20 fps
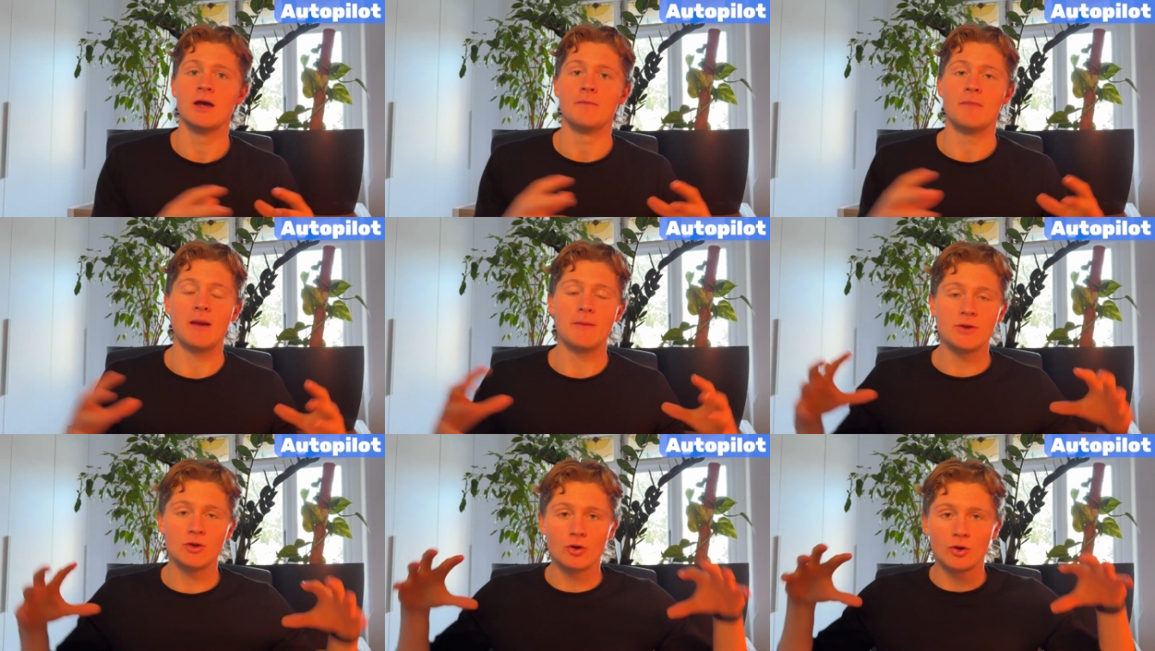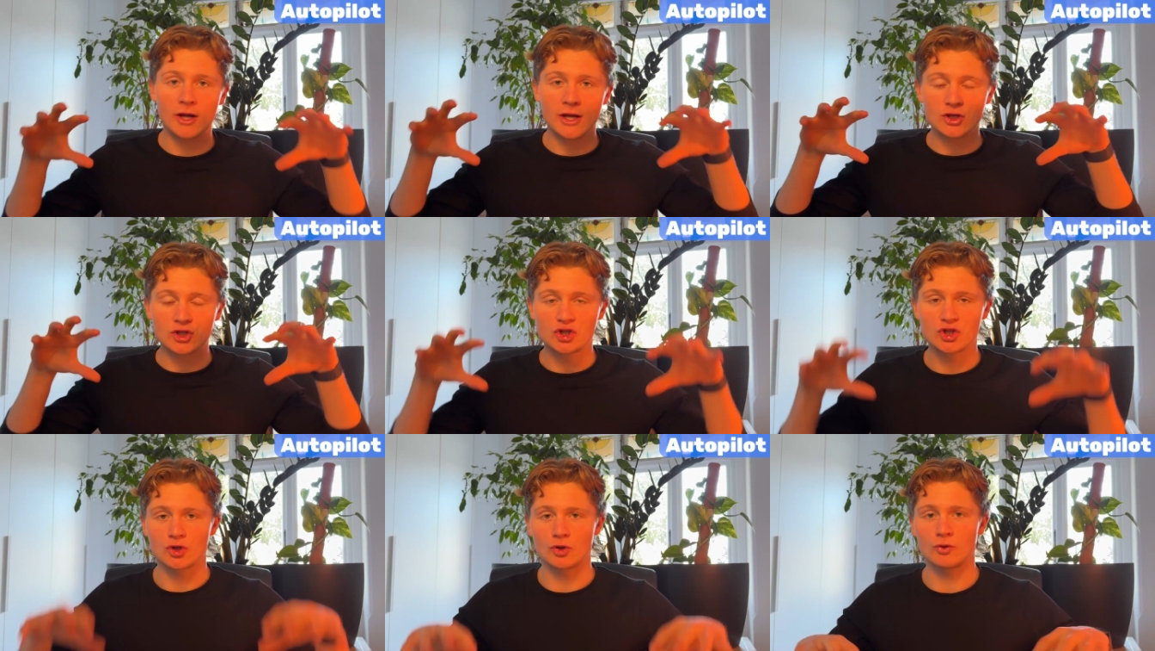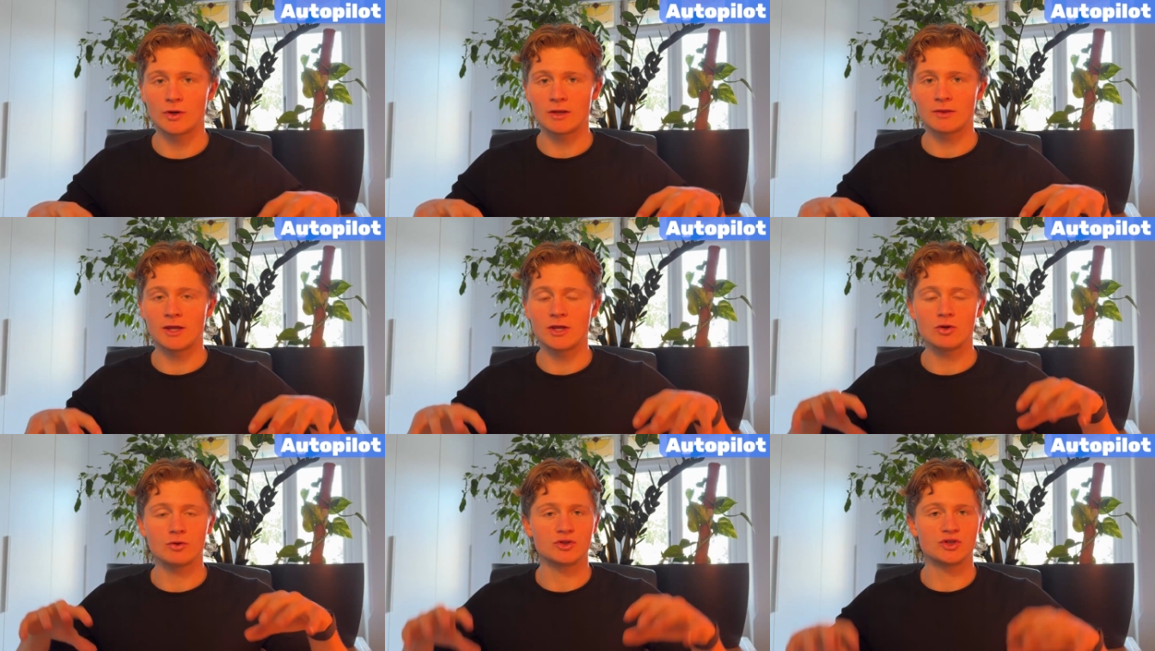Maybe you're ensuring
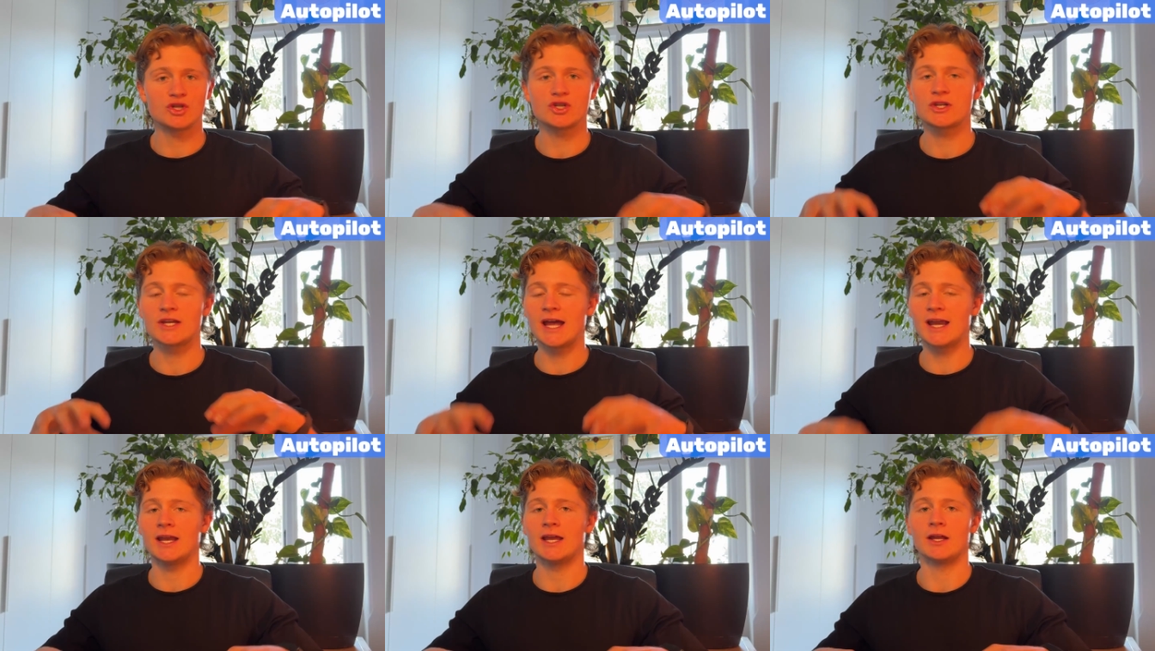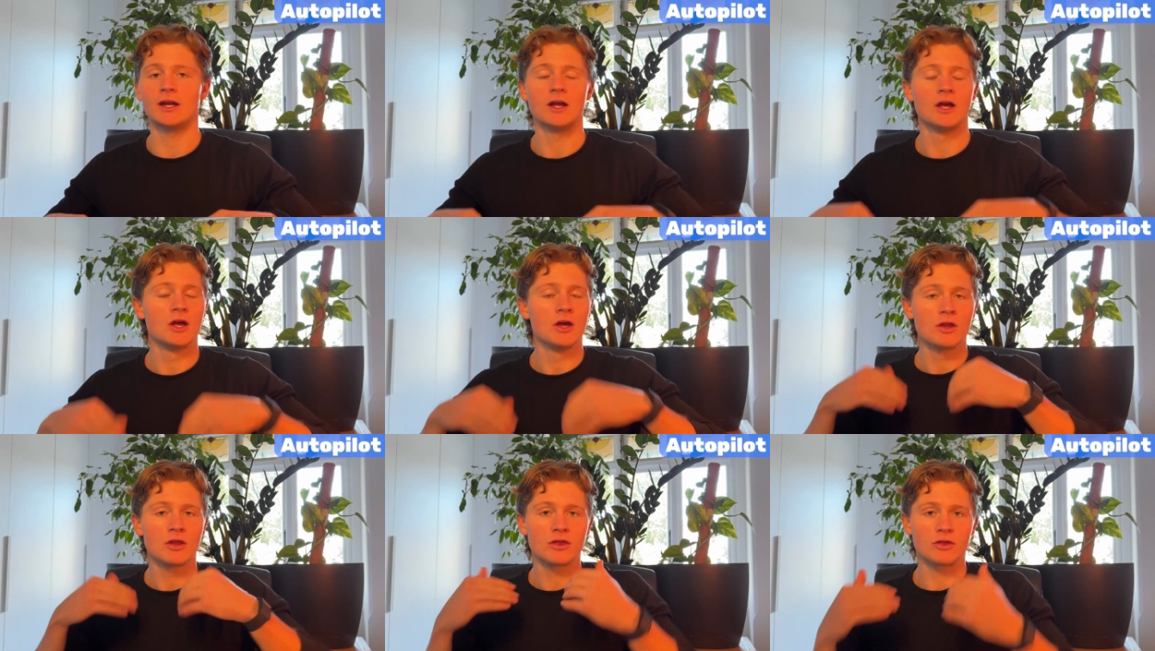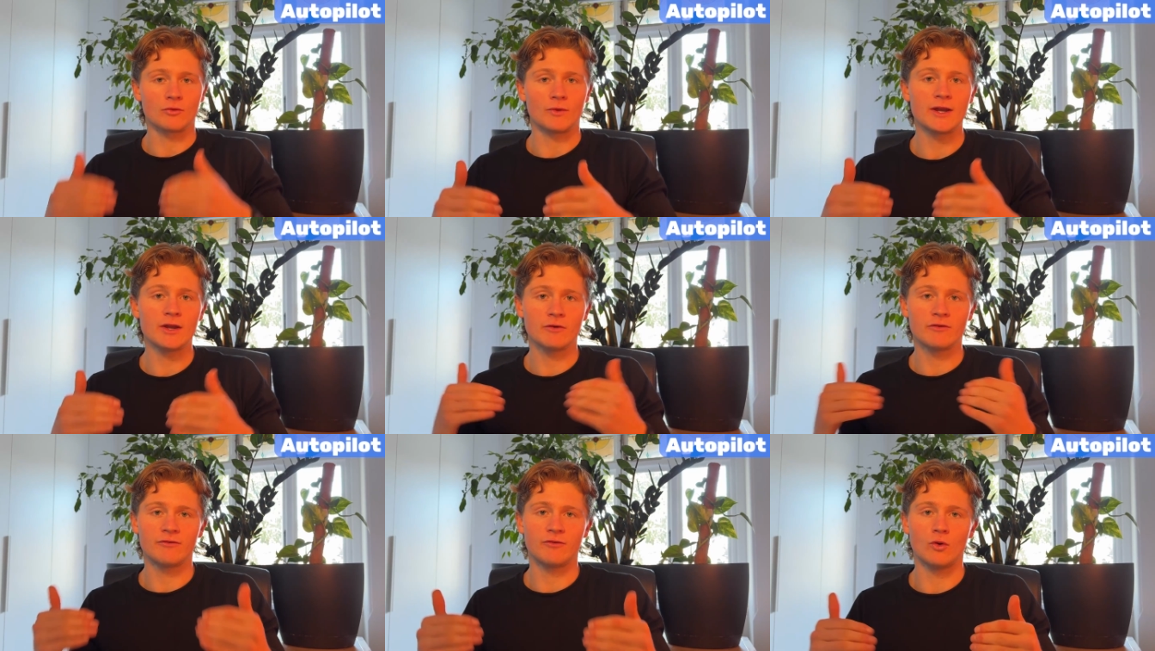that you're just getting
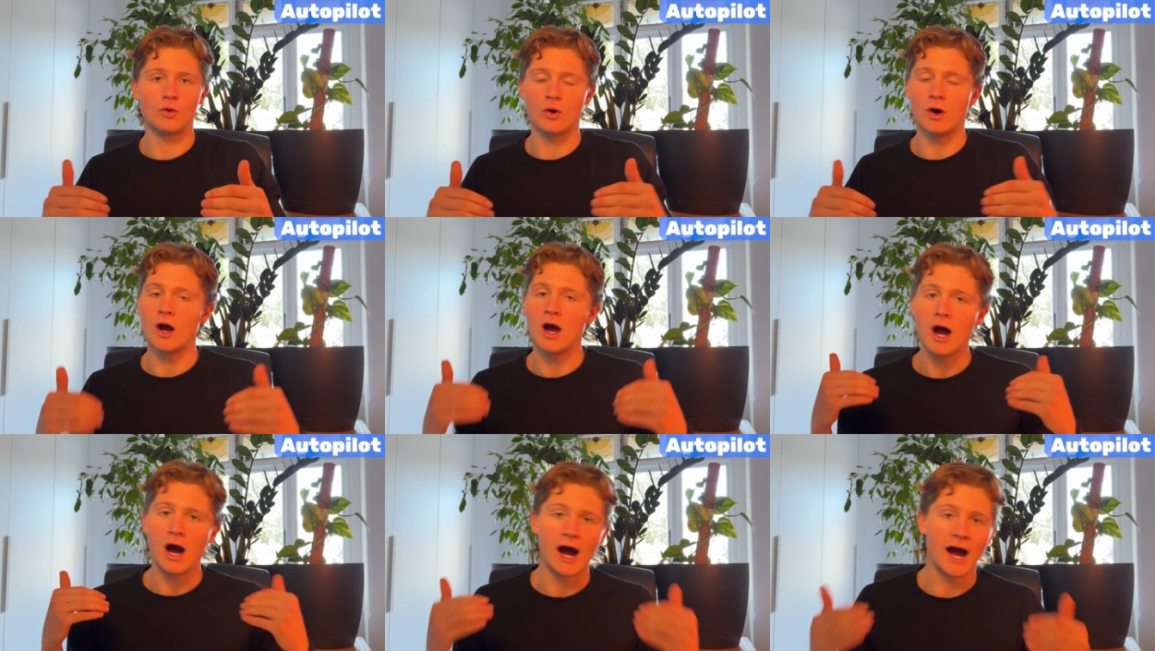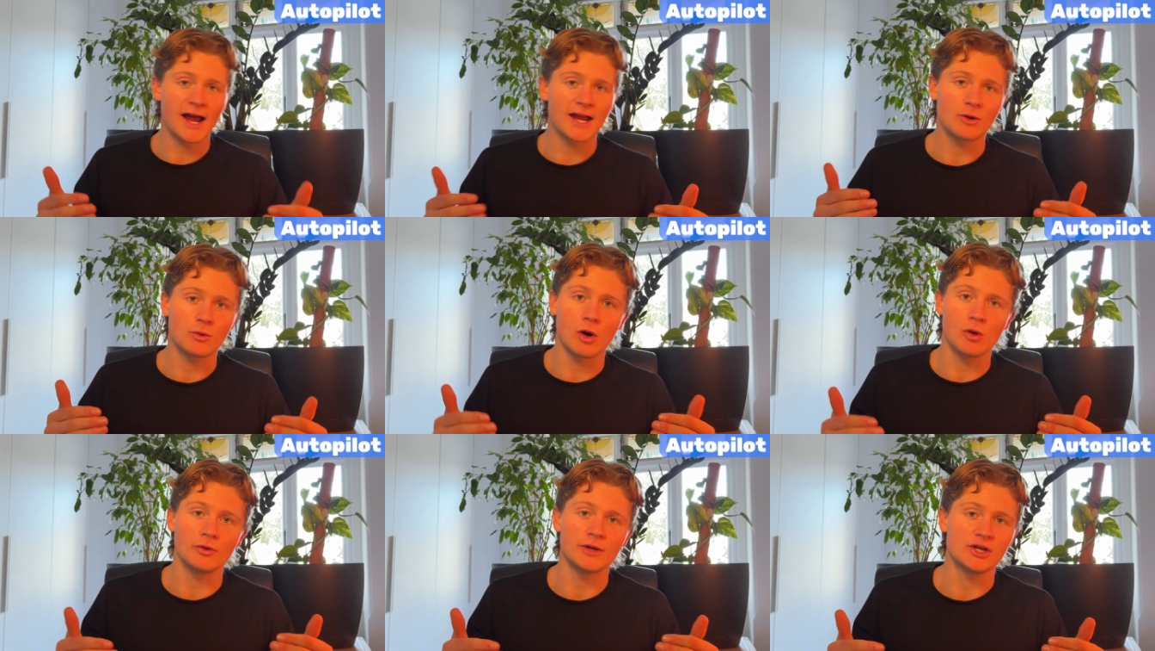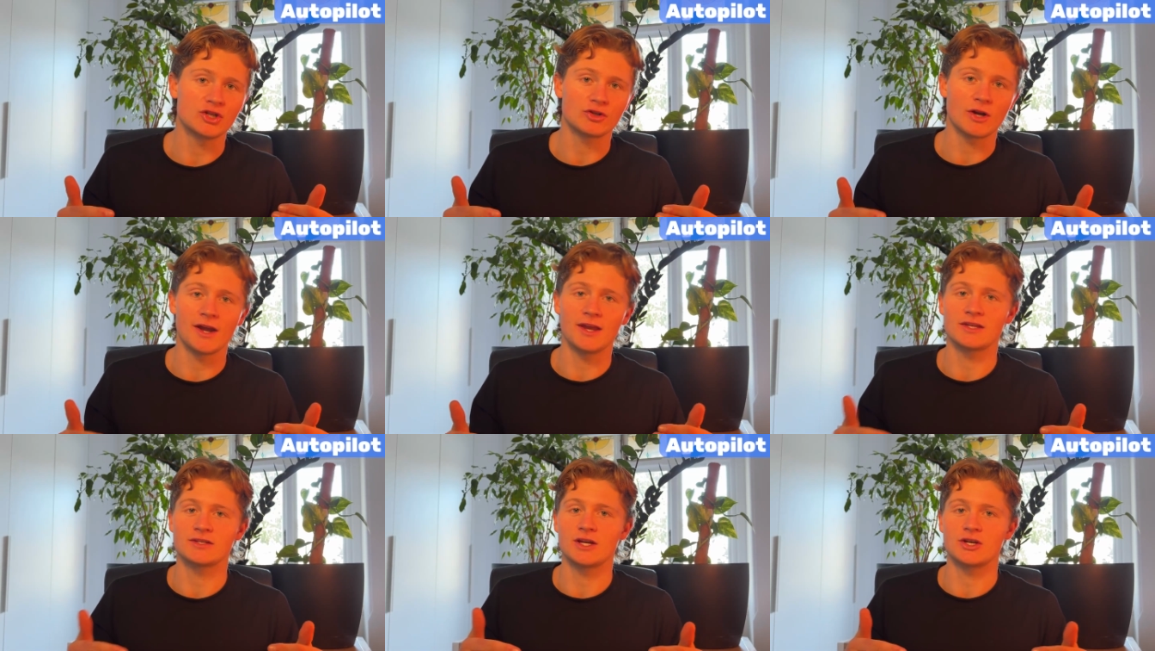3 or 4 high quality
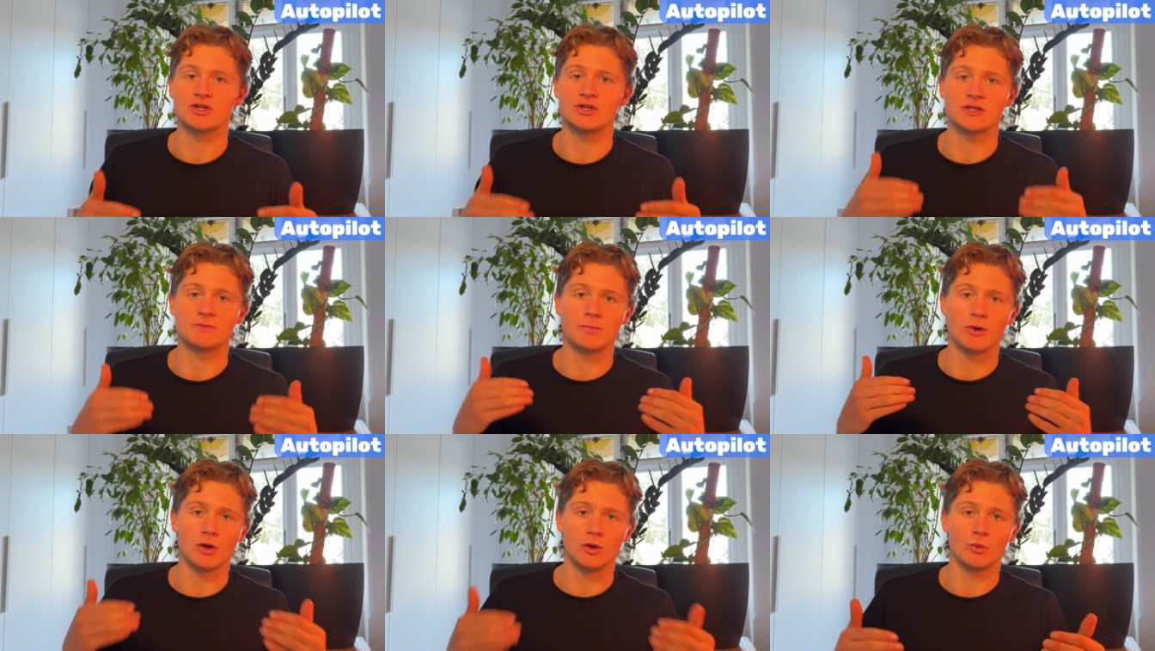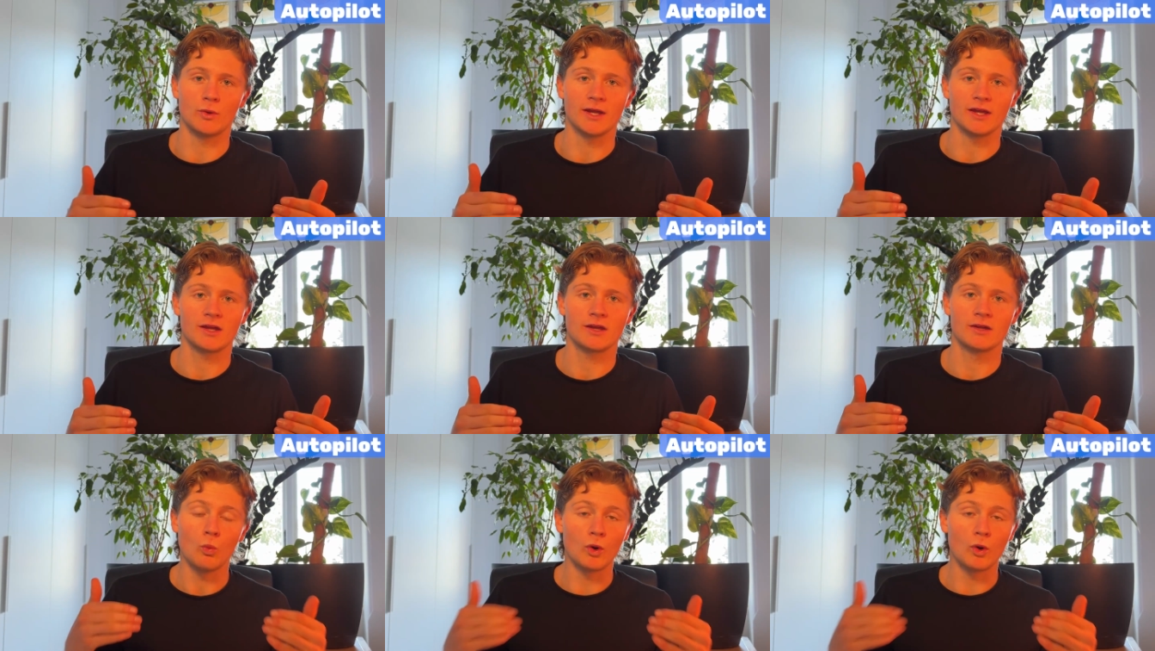training sessions per week.